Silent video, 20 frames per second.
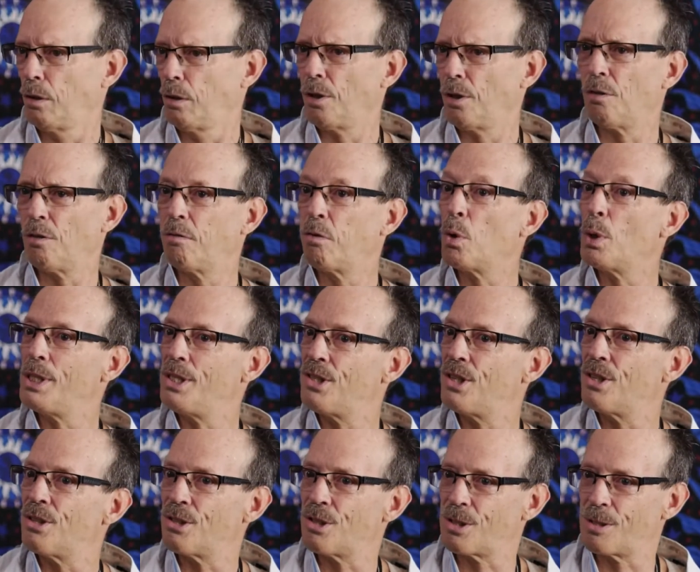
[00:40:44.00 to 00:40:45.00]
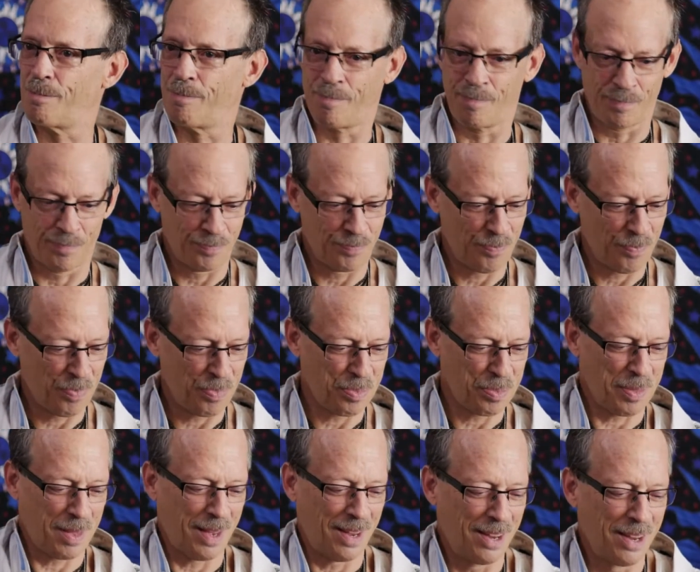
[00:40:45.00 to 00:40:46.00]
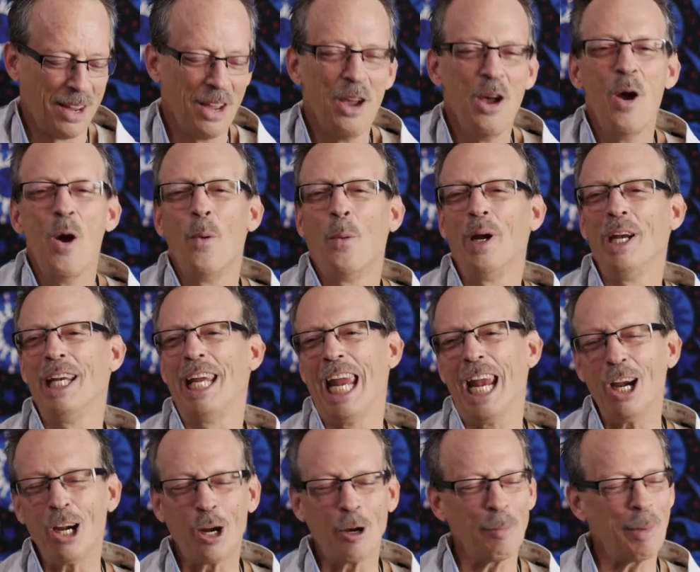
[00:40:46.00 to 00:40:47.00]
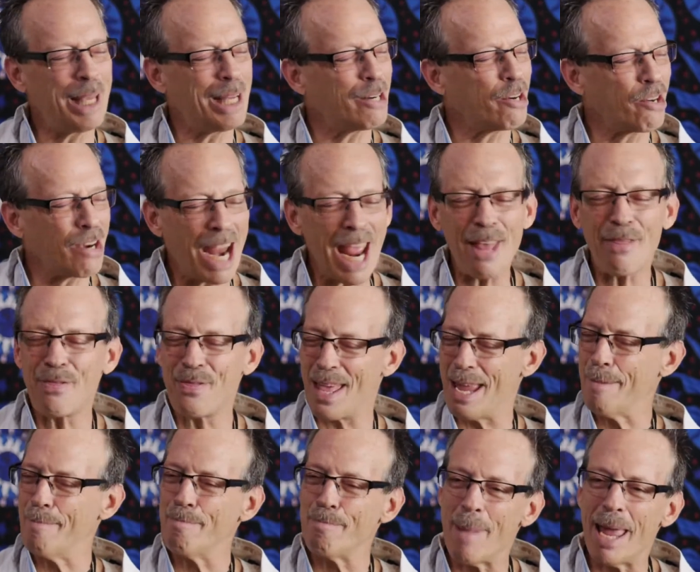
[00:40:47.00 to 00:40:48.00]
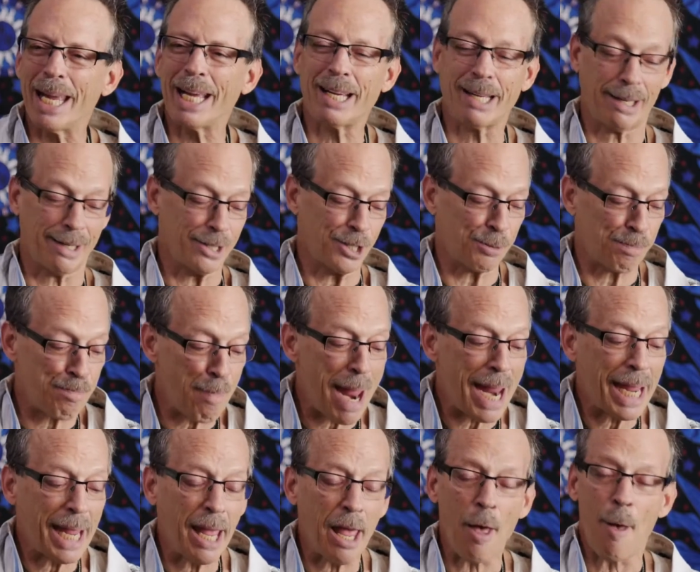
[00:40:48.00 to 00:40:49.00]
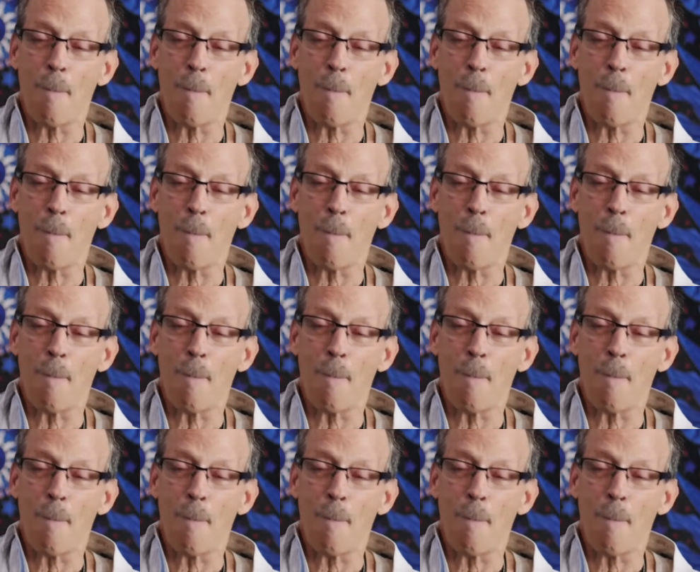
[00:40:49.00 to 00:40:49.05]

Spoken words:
the little voice voices. We hear them in our head, they make us make